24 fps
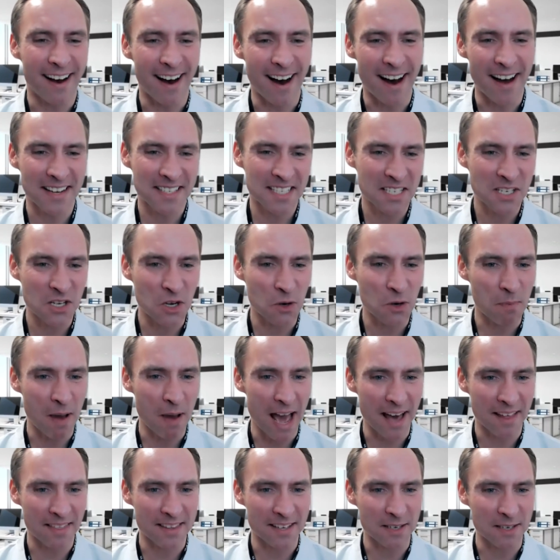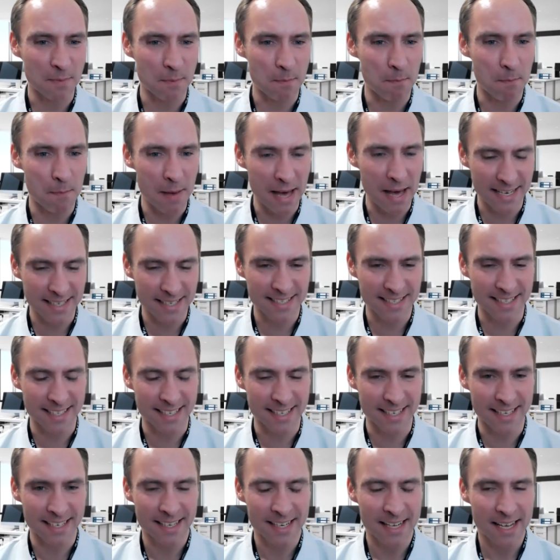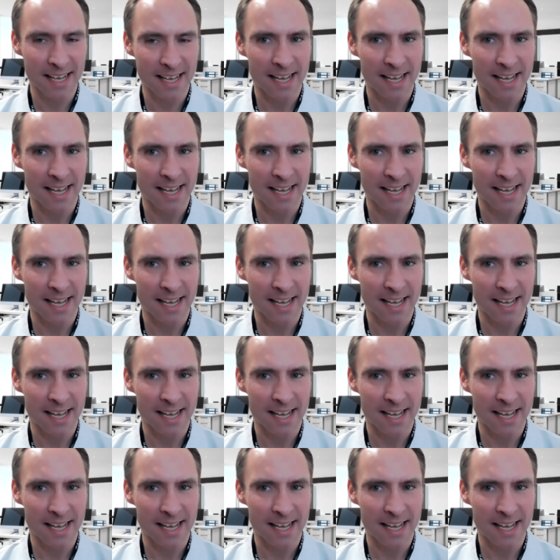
osteopathic medicine.